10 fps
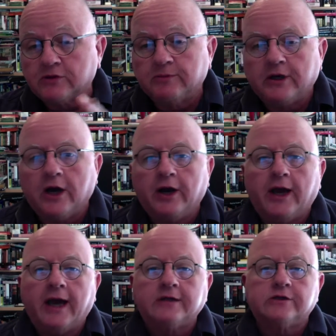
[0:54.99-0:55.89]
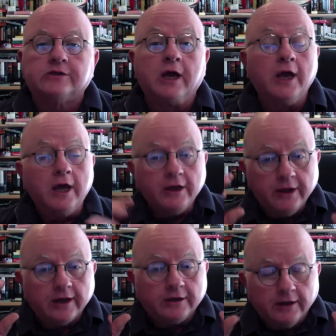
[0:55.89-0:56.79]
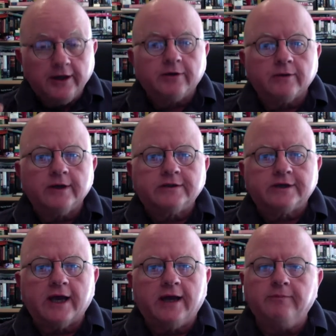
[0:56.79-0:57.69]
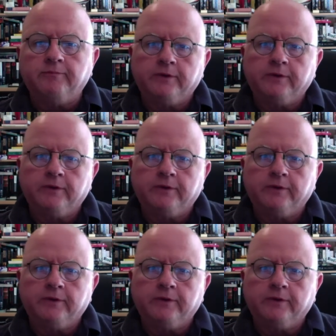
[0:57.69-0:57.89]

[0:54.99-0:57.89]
to be call to actions that literally said,